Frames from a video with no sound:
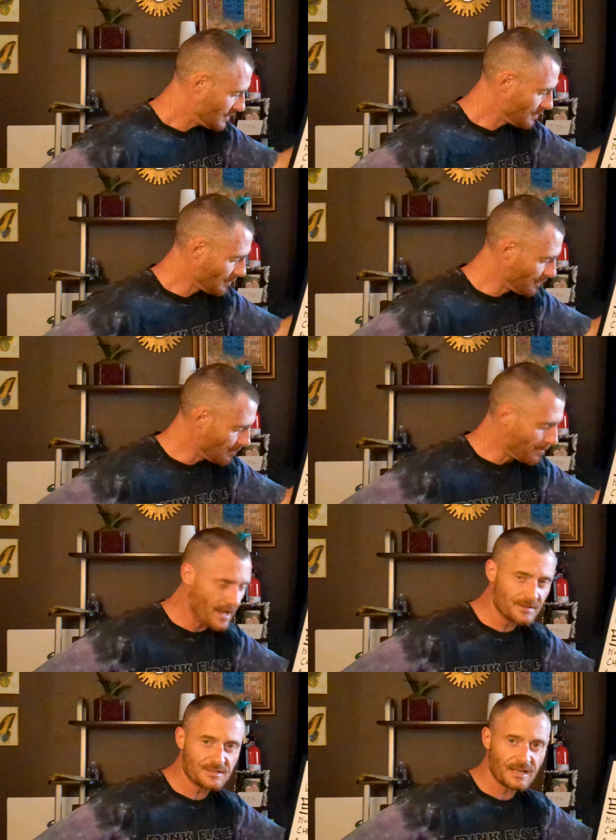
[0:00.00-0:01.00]
They're
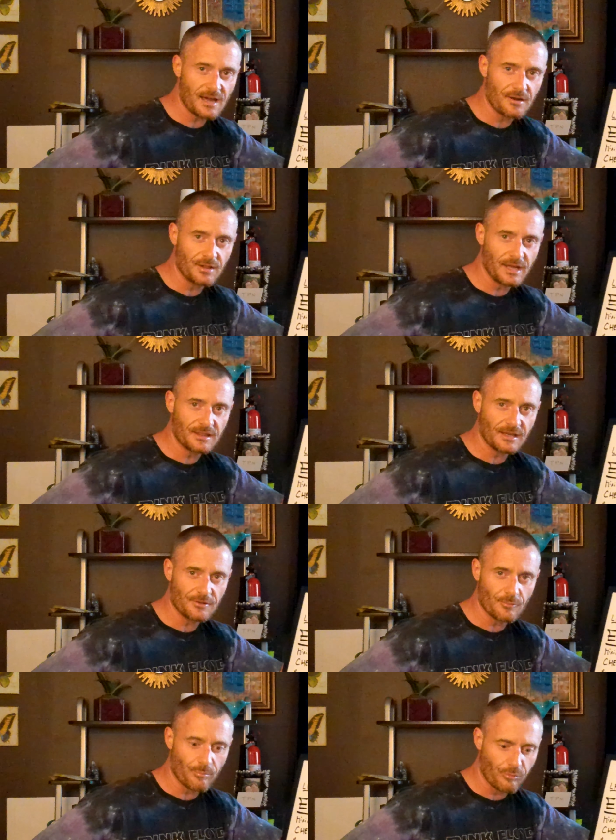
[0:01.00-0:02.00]
balancing out a lengthening. They're